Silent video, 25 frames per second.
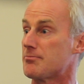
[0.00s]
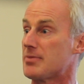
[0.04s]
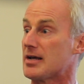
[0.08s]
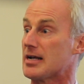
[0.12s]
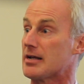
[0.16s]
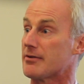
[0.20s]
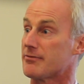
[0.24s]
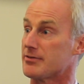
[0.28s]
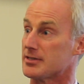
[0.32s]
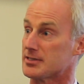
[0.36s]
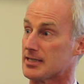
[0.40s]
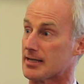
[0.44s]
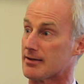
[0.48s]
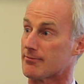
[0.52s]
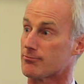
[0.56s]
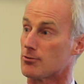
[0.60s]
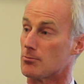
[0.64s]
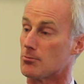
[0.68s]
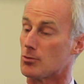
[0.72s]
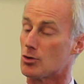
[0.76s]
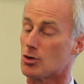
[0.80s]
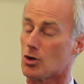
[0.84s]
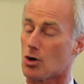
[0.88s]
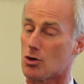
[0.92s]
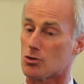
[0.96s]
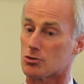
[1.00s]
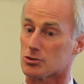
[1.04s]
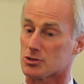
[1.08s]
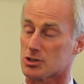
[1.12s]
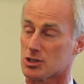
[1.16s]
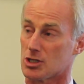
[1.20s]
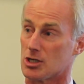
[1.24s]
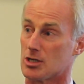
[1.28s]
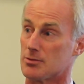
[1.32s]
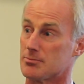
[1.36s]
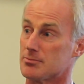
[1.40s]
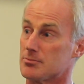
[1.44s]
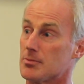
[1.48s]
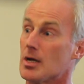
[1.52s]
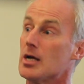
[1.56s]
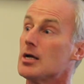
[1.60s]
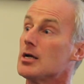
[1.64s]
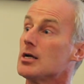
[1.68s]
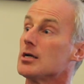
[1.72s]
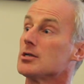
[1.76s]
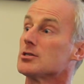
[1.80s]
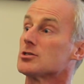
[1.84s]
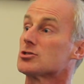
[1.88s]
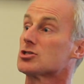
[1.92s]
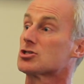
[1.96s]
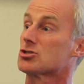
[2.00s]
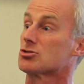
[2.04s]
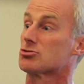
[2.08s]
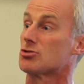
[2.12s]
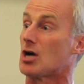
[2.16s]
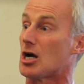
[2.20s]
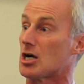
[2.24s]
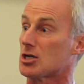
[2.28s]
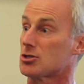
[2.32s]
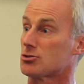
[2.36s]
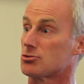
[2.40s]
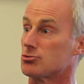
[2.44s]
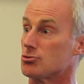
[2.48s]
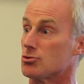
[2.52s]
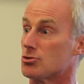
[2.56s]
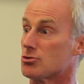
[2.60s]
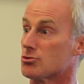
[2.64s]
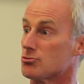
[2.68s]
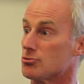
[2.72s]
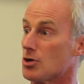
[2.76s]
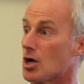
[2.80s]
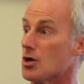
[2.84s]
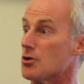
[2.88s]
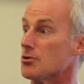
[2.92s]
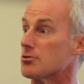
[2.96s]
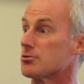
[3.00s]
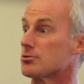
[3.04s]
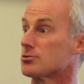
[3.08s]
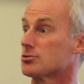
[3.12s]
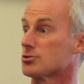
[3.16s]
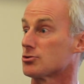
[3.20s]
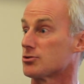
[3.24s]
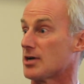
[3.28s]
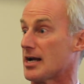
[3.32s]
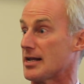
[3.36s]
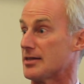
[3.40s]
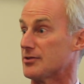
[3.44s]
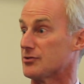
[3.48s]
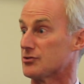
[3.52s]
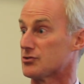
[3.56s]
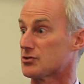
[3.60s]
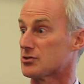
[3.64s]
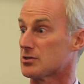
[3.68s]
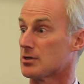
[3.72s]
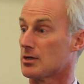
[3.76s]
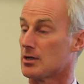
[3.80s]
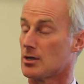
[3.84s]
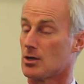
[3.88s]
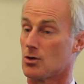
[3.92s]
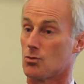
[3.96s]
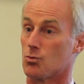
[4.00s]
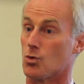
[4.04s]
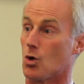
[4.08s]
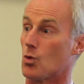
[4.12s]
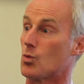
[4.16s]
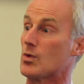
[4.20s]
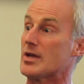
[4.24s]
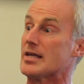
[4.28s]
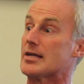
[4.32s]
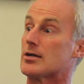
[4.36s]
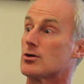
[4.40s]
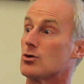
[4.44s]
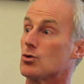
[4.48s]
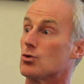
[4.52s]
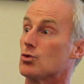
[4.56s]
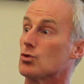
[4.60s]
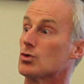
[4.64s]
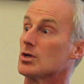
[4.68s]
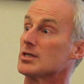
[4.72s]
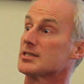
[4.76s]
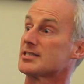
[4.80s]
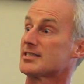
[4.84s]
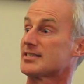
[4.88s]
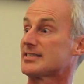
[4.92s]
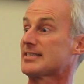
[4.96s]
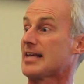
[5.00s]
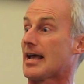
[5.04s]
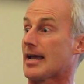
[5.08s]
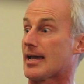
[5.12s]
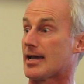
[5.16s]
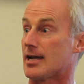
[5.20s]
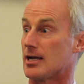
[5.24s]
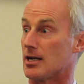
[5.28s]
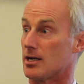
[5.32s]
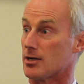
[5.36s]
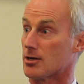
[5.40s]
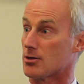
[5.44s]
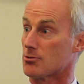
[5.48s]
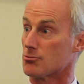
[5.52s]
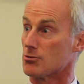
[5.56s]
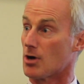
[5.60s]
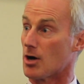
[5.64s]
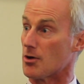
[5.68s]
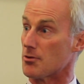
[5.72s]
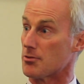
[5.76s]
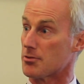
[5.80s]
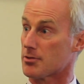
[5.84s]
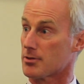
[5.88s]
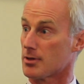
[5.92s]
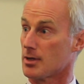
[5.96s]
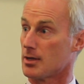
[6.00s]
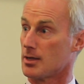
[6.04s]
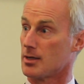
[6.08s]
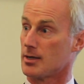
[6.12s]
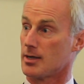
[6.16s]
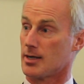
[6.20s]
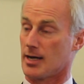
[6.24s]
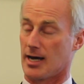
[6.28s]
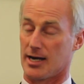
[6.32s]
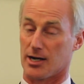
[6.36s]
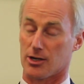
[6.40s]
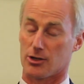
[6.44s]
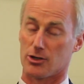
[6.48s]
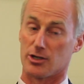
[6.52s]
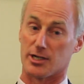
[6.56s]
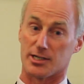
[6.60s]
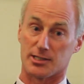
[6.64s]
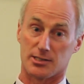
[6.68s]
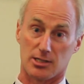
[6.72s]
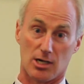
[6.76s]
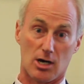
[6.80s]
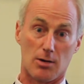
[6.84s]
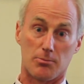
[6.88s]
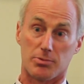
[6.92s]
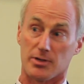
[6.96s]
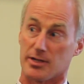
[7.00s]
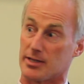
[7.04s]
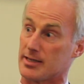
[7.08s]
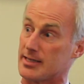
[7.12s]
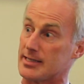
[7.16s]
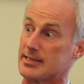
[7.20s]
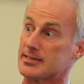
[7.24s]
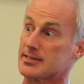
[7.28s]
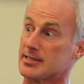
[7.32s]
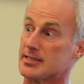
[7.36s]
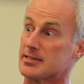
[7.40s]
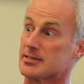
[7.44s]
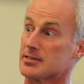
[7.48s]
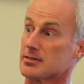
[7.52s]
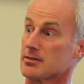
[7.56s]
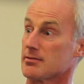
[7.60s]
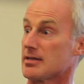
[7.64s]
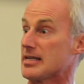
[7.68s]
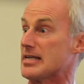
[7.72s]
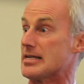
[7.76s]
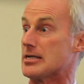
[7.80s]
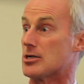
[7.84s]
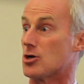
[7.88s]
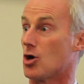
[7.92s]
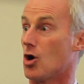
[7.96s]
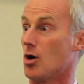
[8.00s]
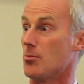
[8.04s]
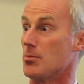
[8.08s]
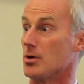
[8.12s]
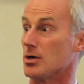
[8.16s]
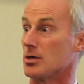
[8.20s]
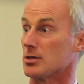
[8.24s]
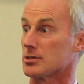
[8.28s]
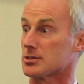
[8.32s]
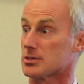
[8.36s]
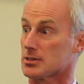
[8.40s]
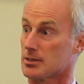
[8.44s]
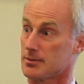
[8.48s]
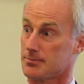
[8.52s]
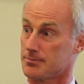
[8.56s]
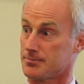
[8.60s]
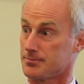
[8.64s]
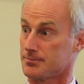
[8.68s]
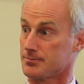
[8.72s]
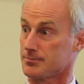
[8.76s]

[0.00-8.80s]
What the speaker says: benefiting from long-term structural growth trends, what we call secular growth. And a good example of this is e-commerce.